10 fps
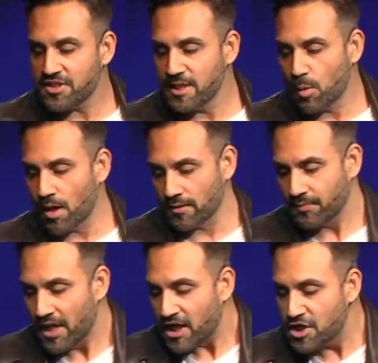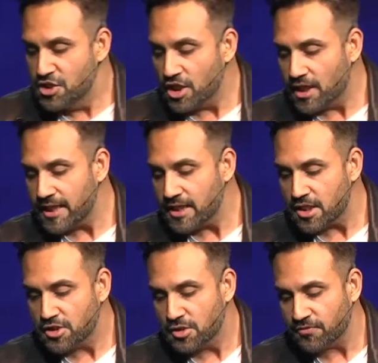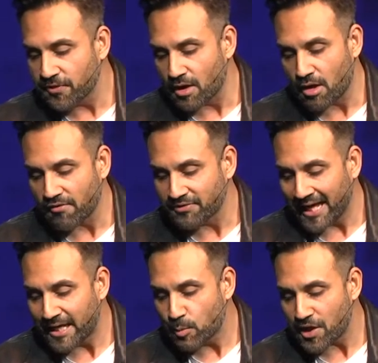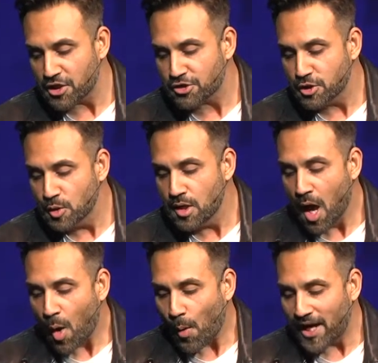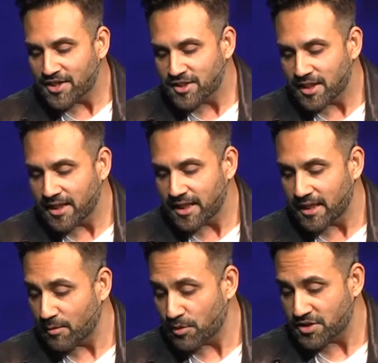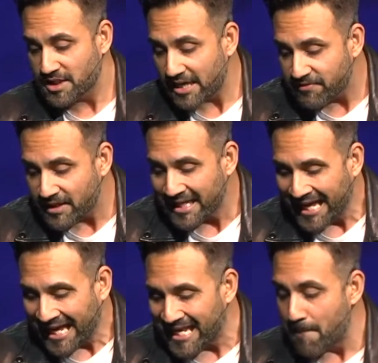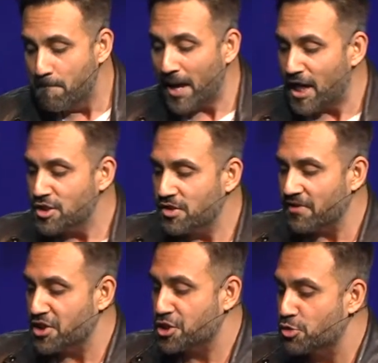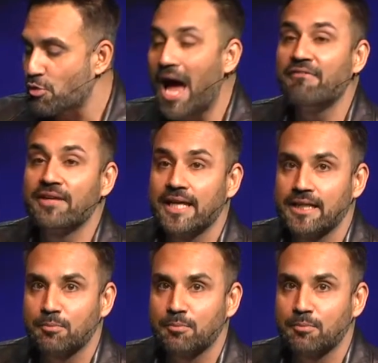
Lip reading: the world. He journeyed to far-off land where he soon wasted. He was given in a binge of extravagant